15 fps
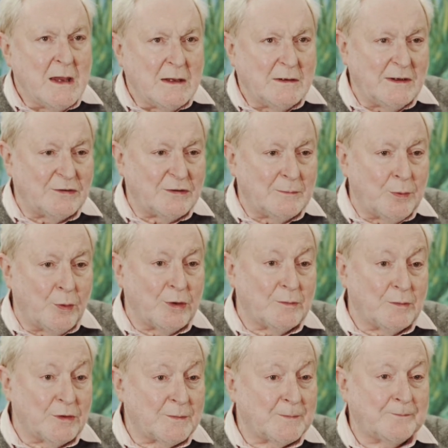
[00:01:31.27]

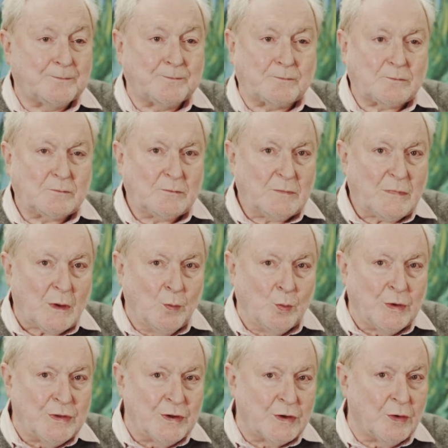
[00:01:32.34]
disappointment
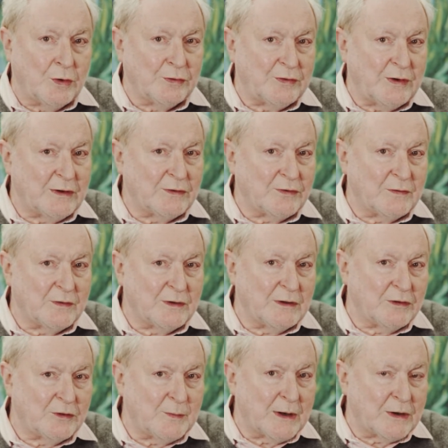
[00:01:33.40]
with the contents of an
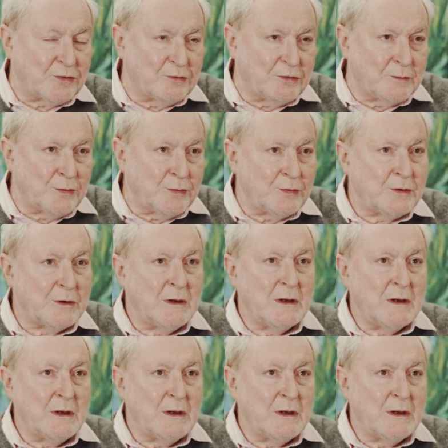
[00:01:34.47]
inspection report,